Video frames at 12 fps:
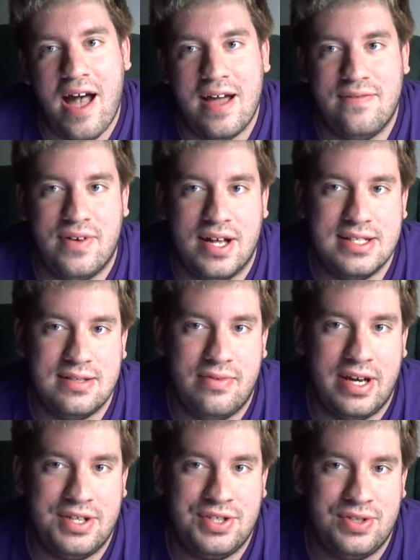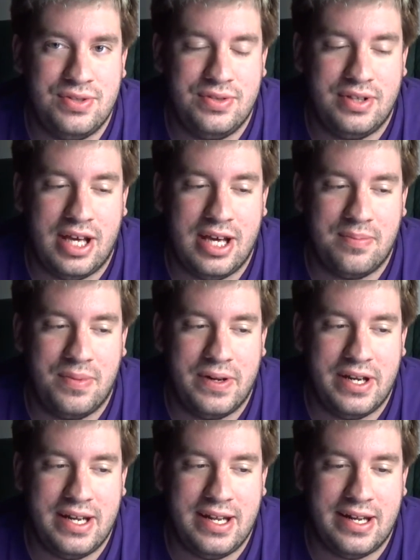I'd find some way to, like, put
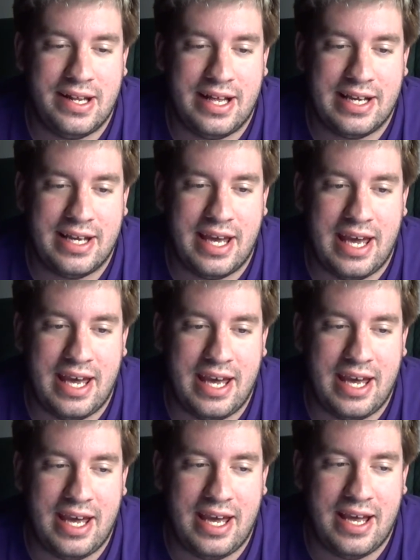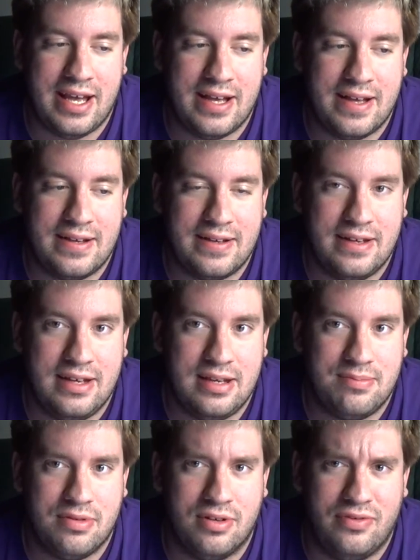it in, like, a
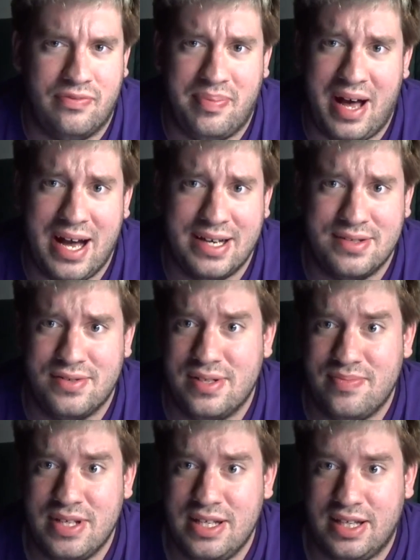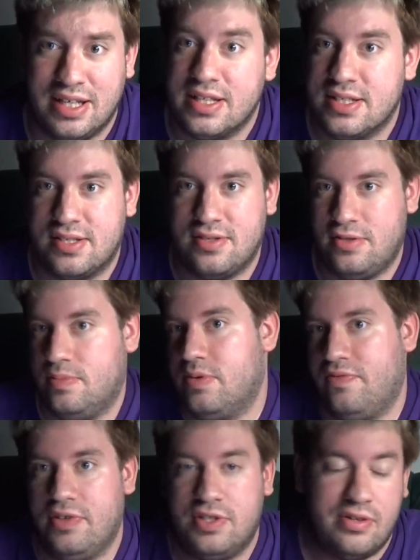heat-proof box or something. Like, this is super
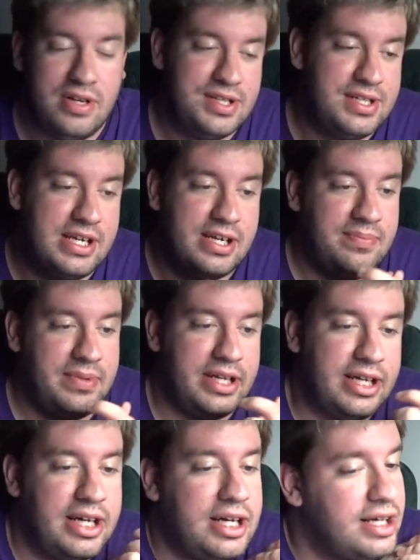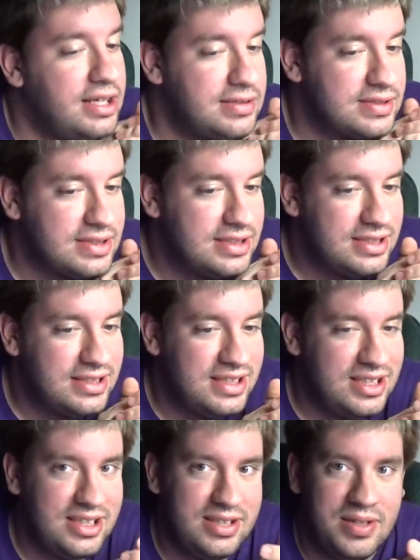futuristic, but,
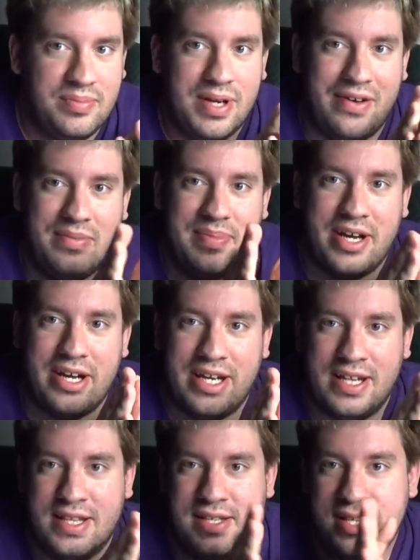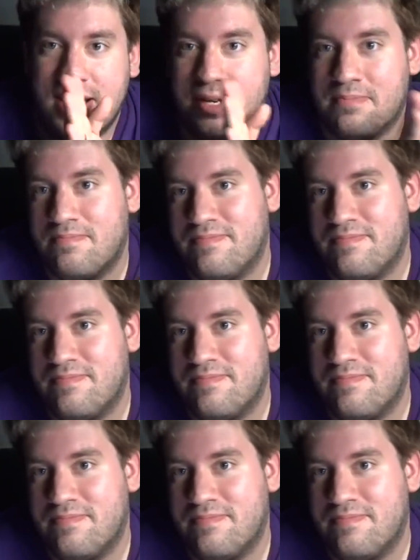probably bury it in the sun.